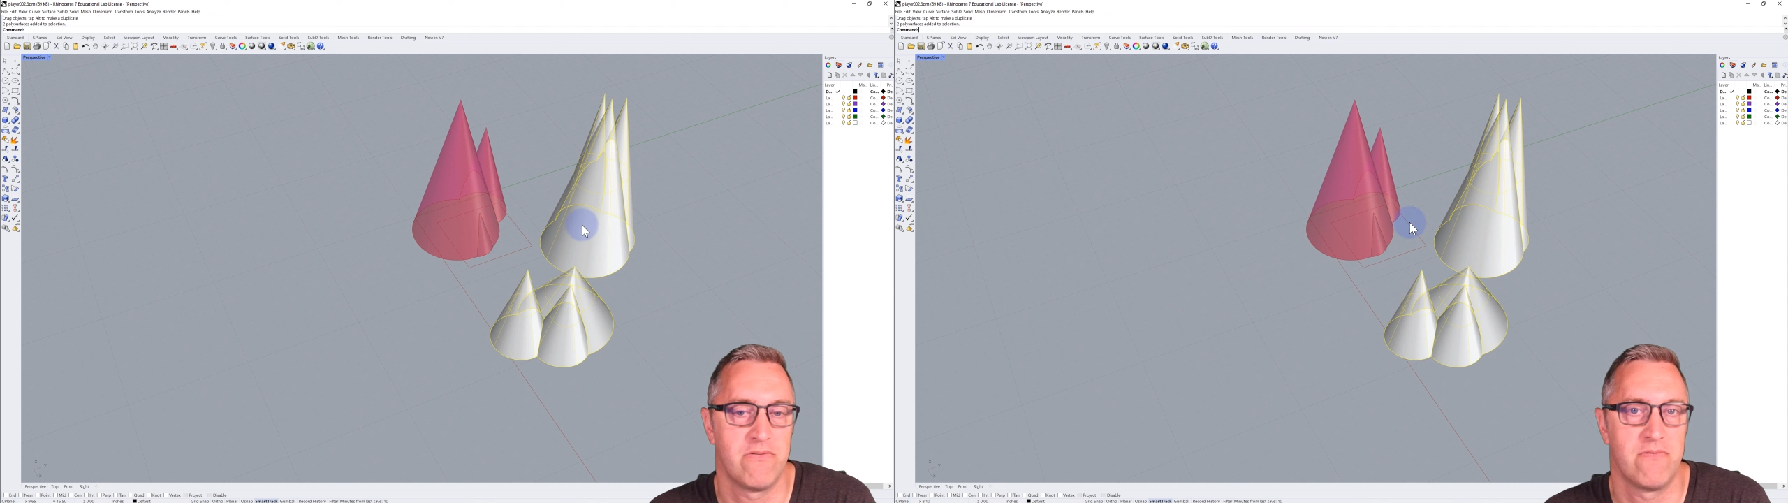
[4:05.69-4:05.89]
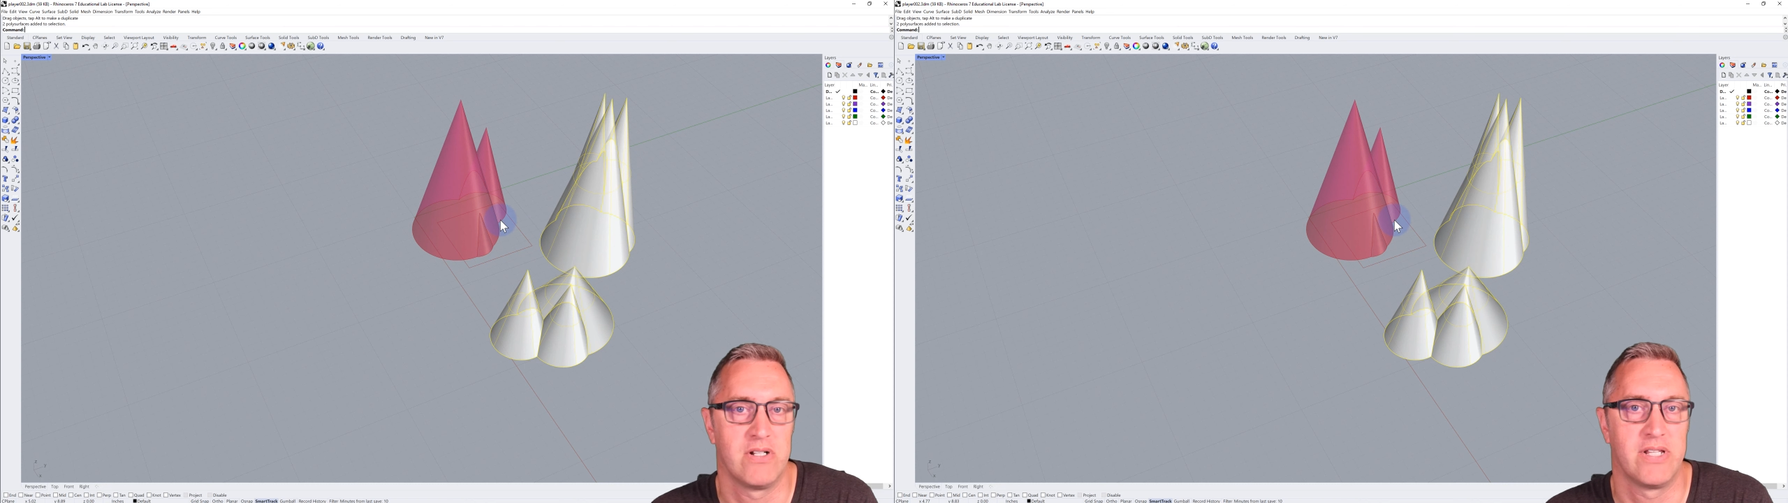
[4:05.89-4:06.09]

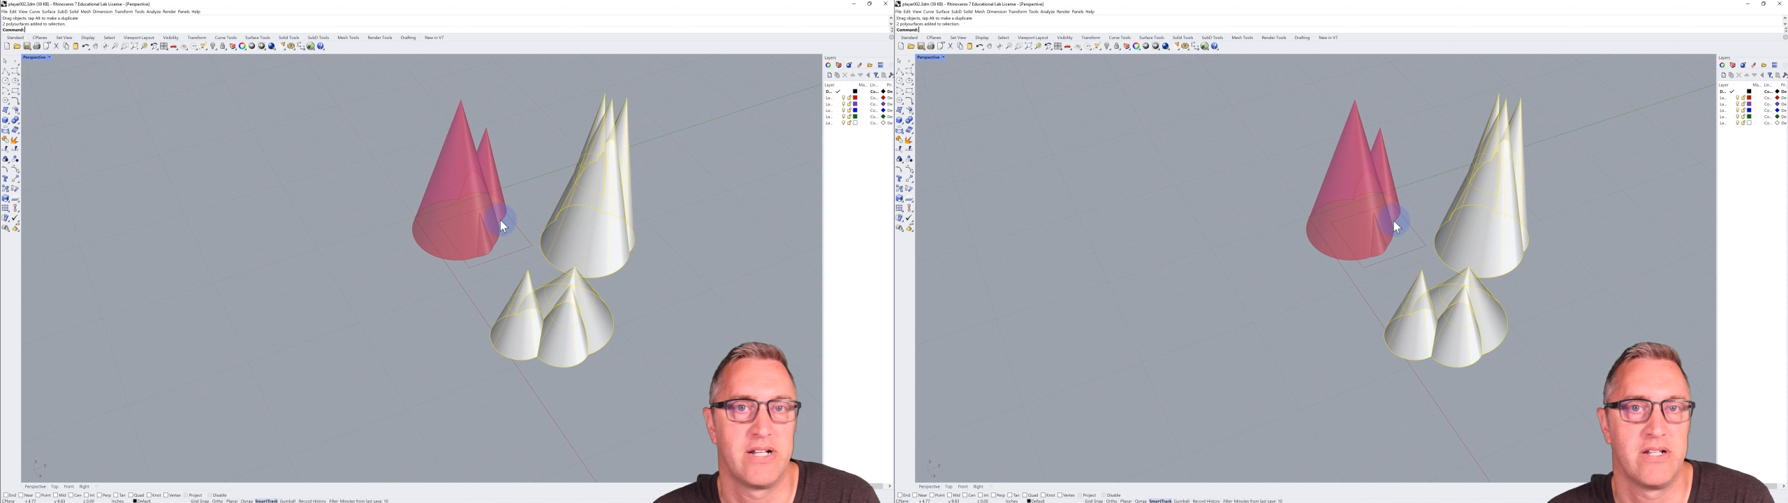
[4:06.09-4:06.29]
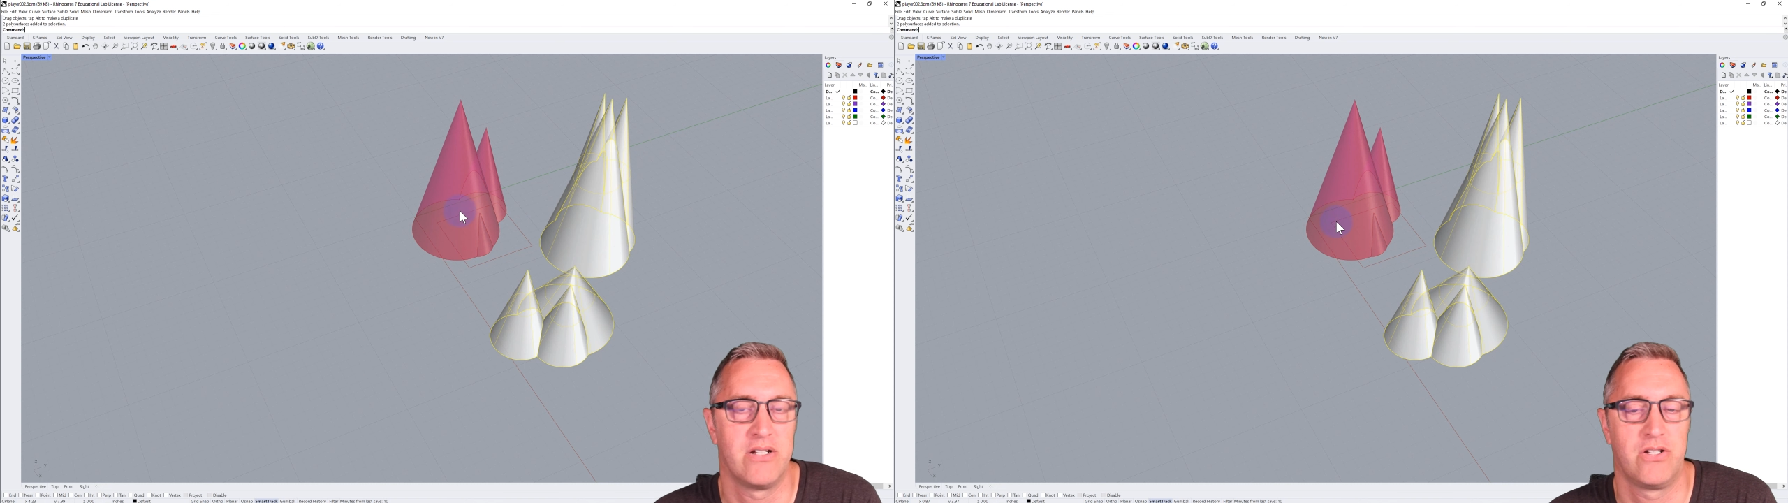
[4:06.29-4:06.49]

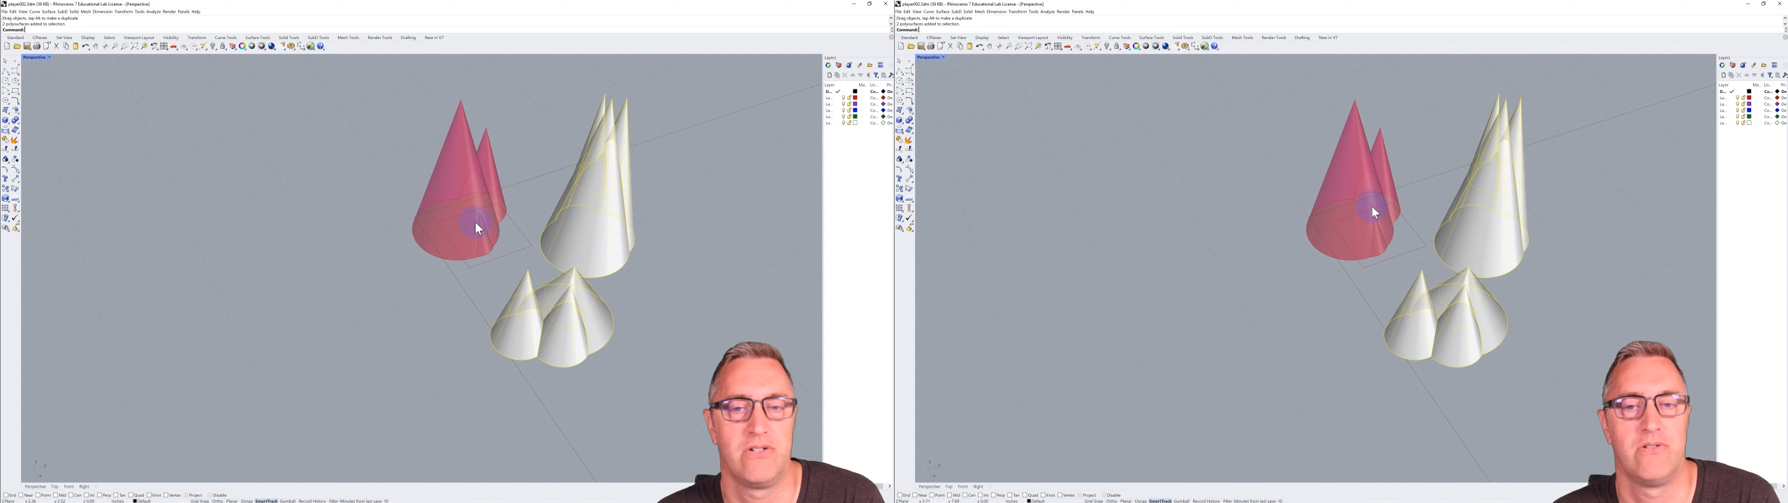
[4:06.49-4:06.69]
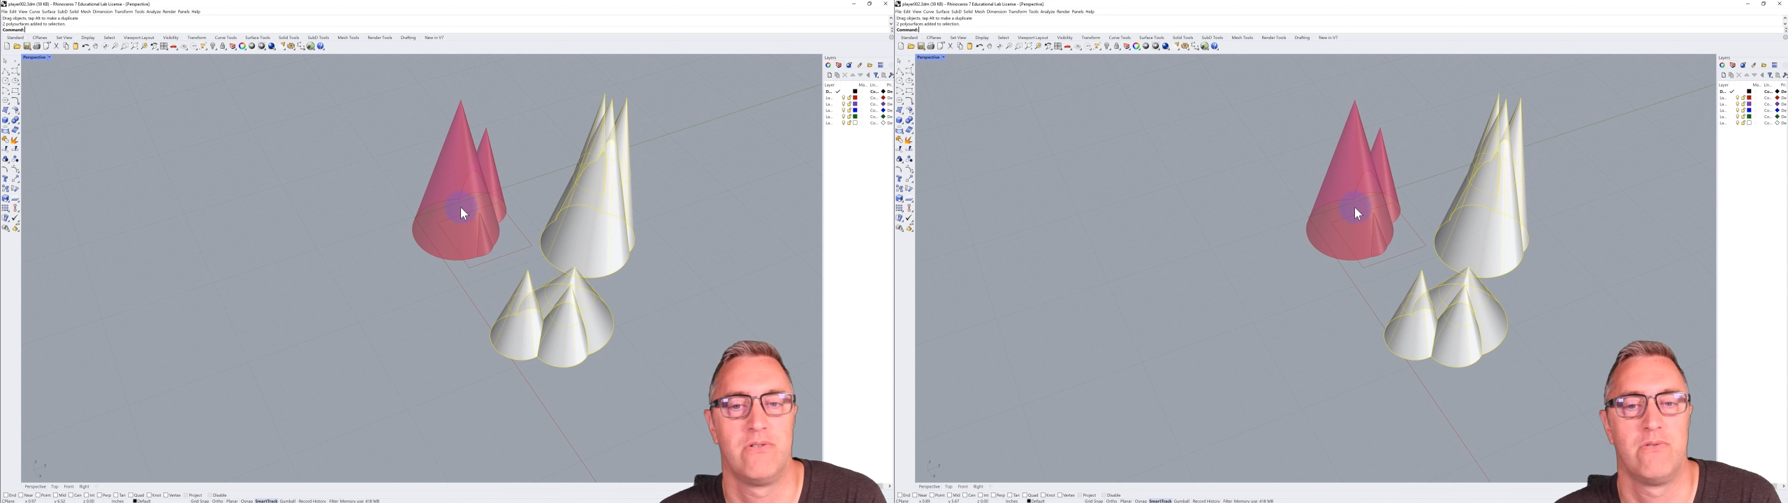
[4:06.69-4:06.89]
related
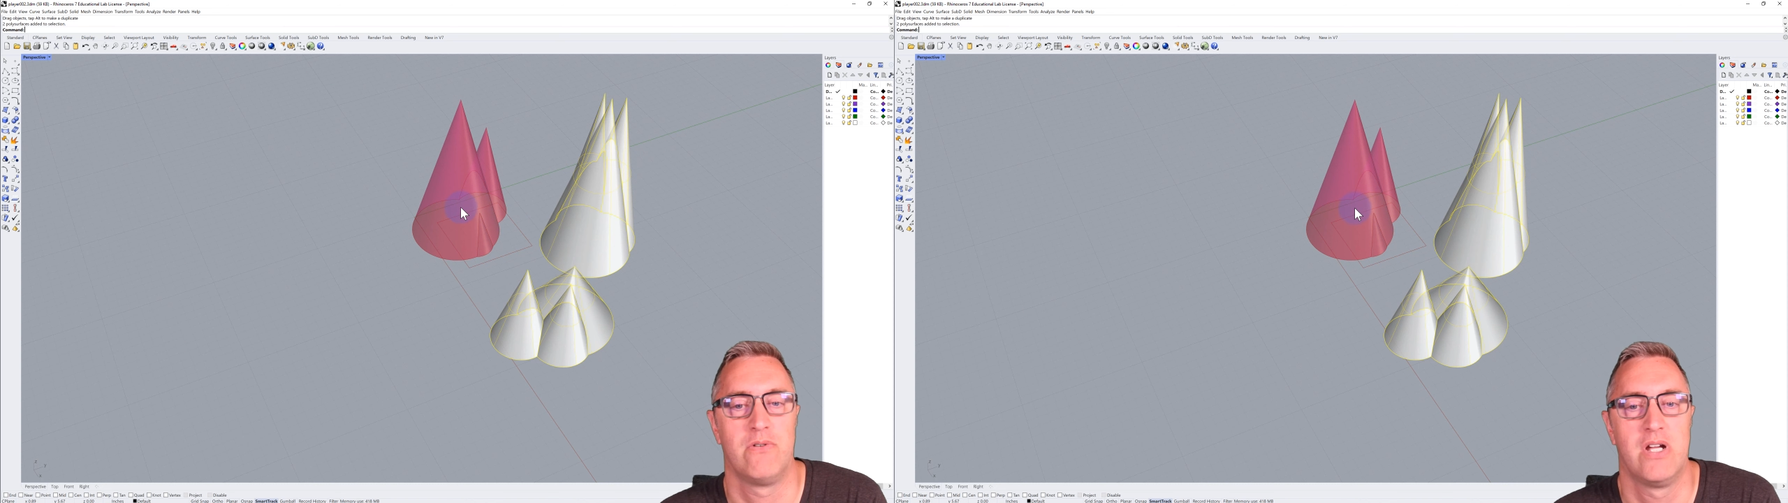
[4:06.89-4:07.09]
to